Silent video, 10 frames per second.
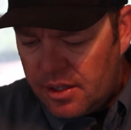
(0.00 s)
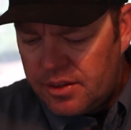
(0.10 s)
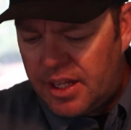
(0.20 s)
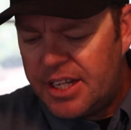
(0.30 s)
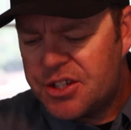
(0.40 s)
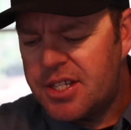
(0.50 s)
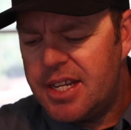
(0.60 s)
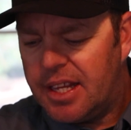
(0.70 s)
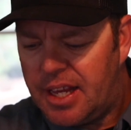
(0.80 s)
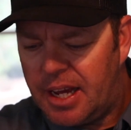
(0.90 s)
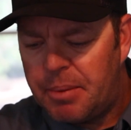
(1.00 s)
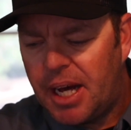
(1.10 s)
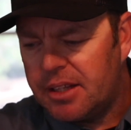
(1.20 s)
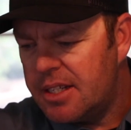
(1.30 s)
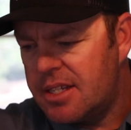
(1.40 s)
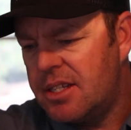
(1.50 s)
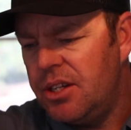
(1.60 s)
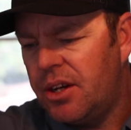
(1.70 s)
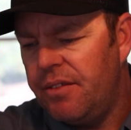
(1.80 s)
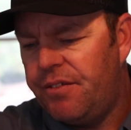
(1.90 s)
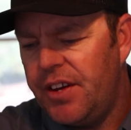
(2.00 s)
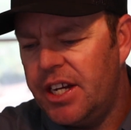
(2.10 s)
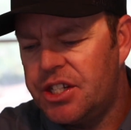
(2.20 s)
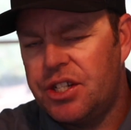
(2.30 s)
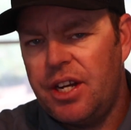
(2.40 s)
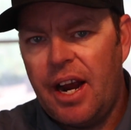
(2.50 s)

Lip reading: The interesting thing about this is you can fish